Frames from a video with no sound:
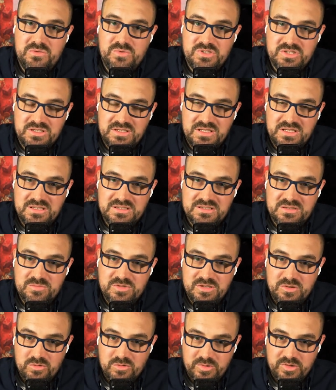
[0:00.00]
which I think is
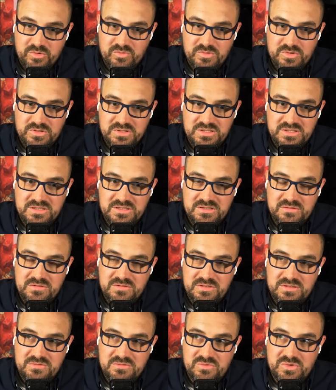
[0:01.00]
something that will be really
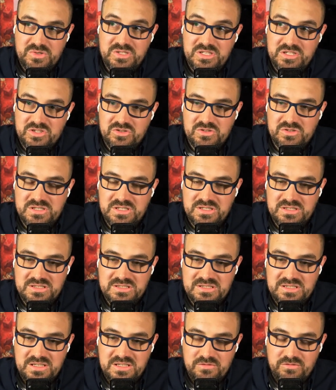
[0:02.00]
really interesting to
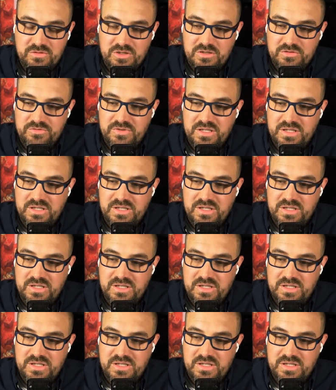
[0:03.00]
see evolve.